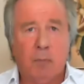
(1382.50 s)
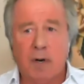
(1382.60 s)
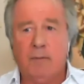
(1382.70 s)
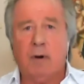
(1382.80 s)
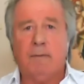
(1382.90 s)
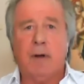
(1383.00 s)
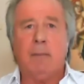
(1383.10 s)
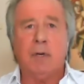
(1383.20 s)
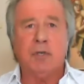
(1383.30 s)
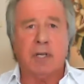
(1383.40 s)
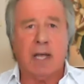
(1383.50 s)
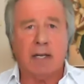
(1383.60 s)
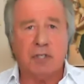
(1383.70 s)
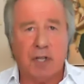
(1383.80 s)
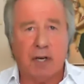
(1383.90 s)
one of your family should
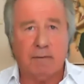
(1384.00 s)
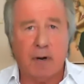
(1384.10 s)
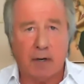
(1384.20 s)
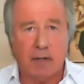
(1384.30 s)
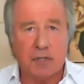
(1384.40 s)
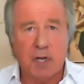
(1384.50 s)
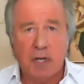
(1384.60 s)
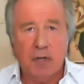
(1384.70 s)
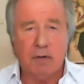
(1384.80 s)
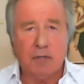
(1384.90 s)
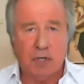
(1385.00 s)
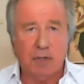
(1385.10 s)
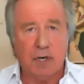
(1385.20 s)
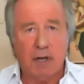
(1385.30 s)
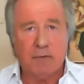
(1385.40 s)
catch that virus, you know,
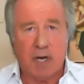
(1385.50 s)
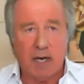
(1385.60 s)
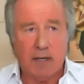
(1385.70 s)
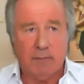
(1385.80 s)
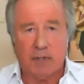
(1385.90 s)
children have died of it.